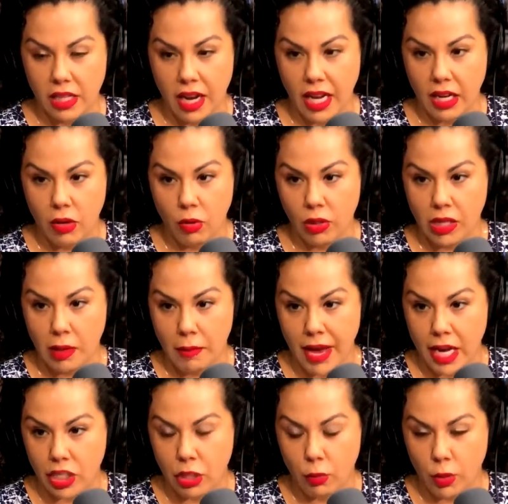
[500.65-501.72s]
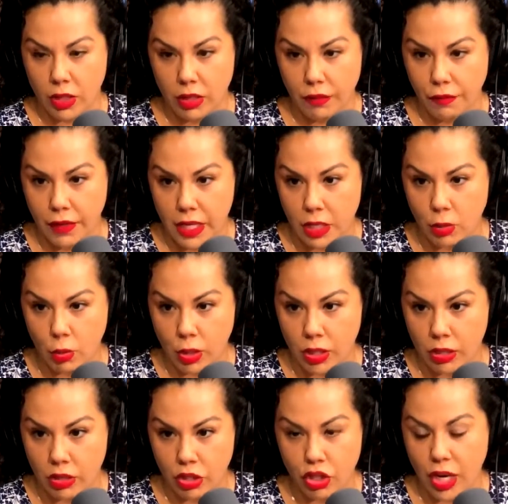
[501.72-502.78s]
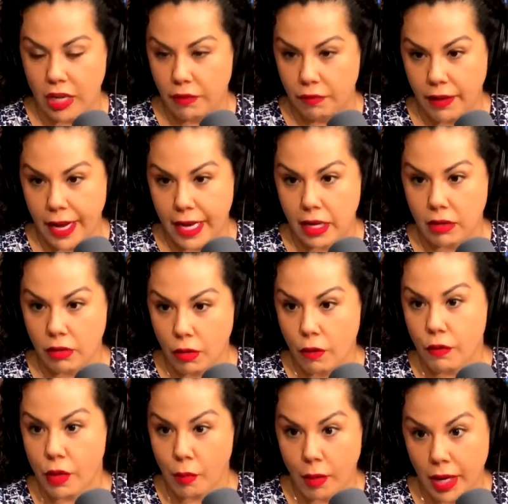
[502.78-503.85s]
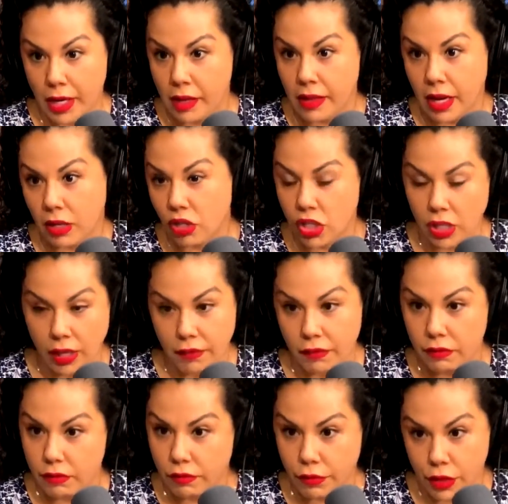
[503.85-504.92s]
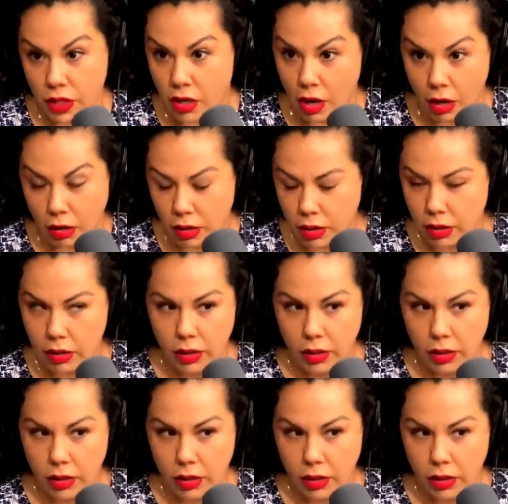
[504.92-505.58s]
and I could only imagine what the fees were to try to fight over the money that she left for the dog.